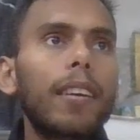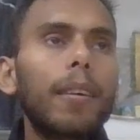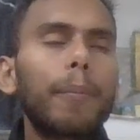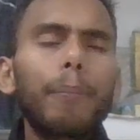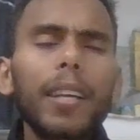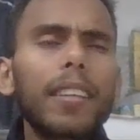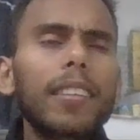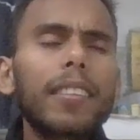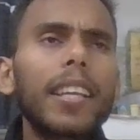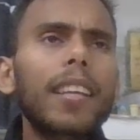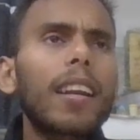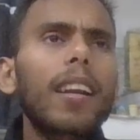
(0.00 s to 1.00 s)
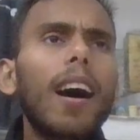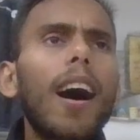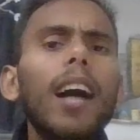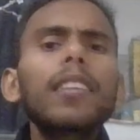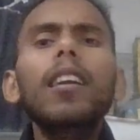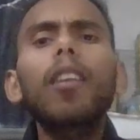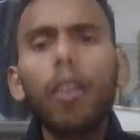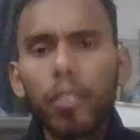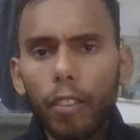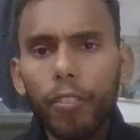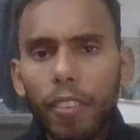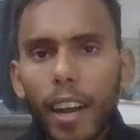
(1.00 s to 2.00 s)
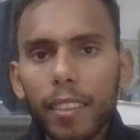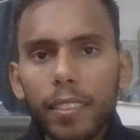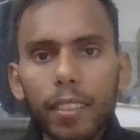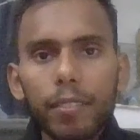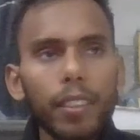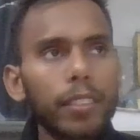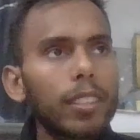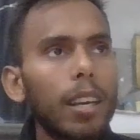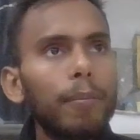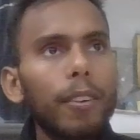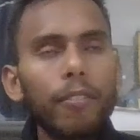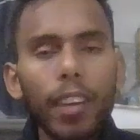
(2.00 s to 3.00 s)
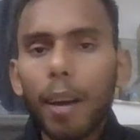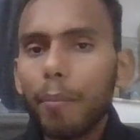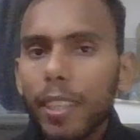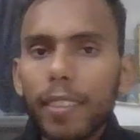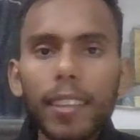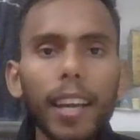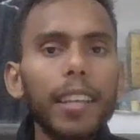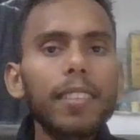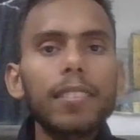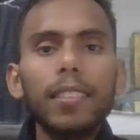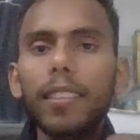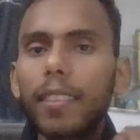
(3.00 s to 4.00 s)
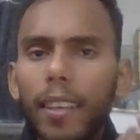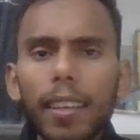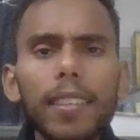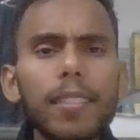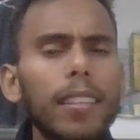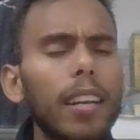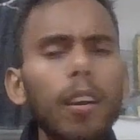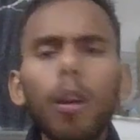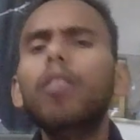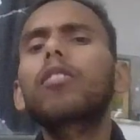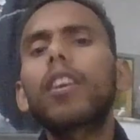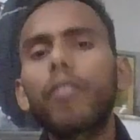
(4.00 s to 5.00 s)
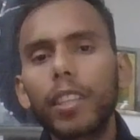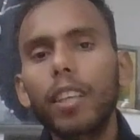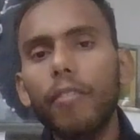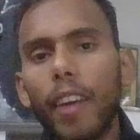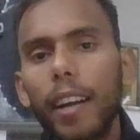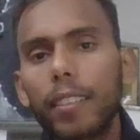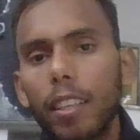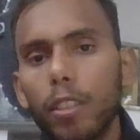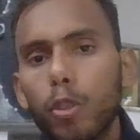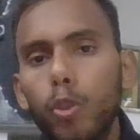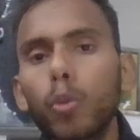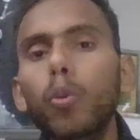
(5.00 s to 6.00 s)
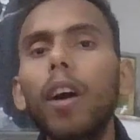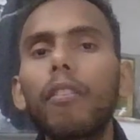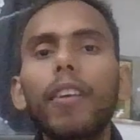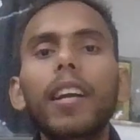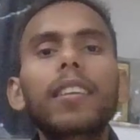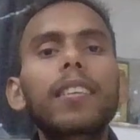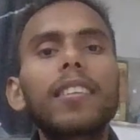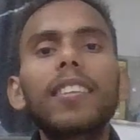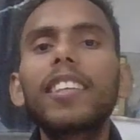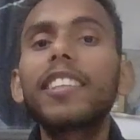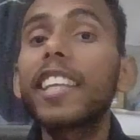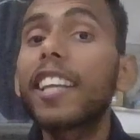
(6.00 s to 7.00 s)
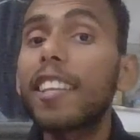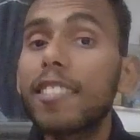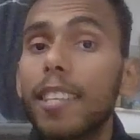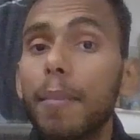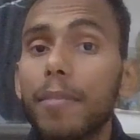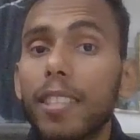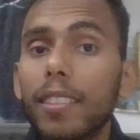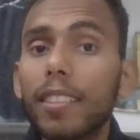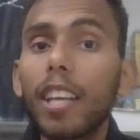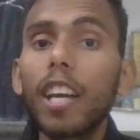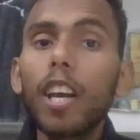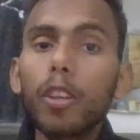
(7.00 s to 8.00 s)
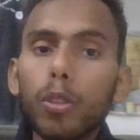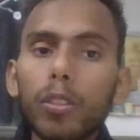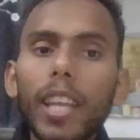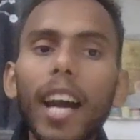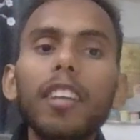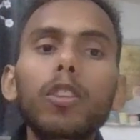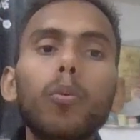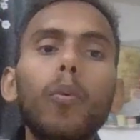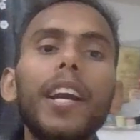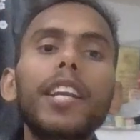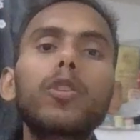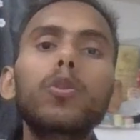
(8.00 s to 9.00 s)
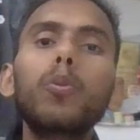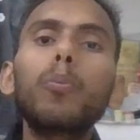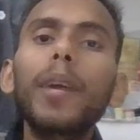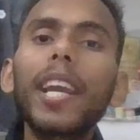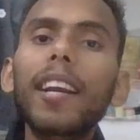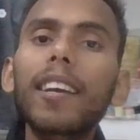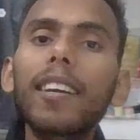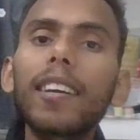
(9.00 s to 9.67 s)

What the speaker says: but there are other lots of factors. For example, family size, religion, and lots of other factors to affect the consumption. So that's why to make